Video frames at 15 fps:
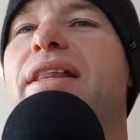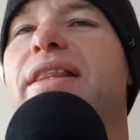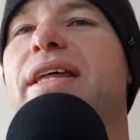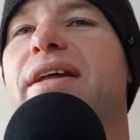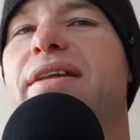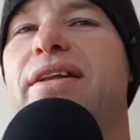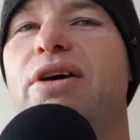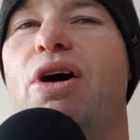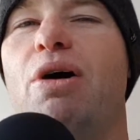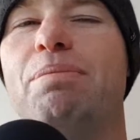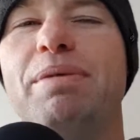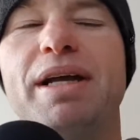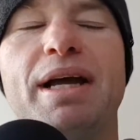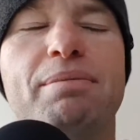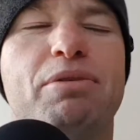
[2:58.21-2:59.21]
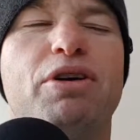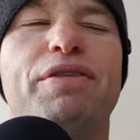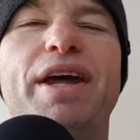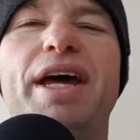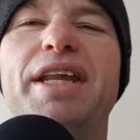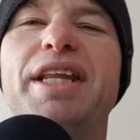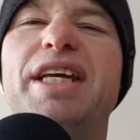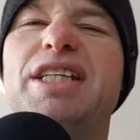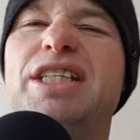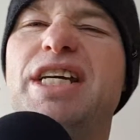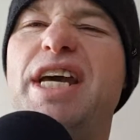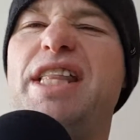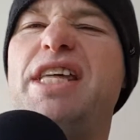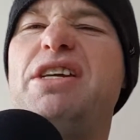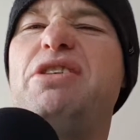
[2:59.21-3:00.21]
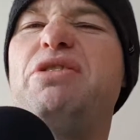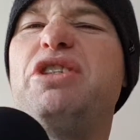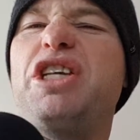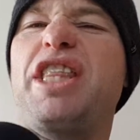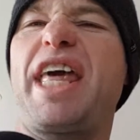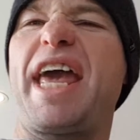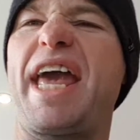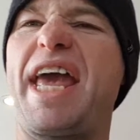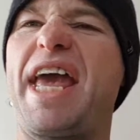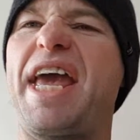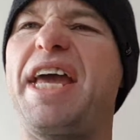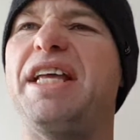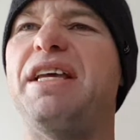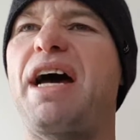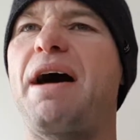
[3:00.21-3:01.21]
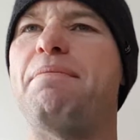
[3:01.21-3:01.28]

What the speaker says: they're hopping up out of their chair. They're using their hand, their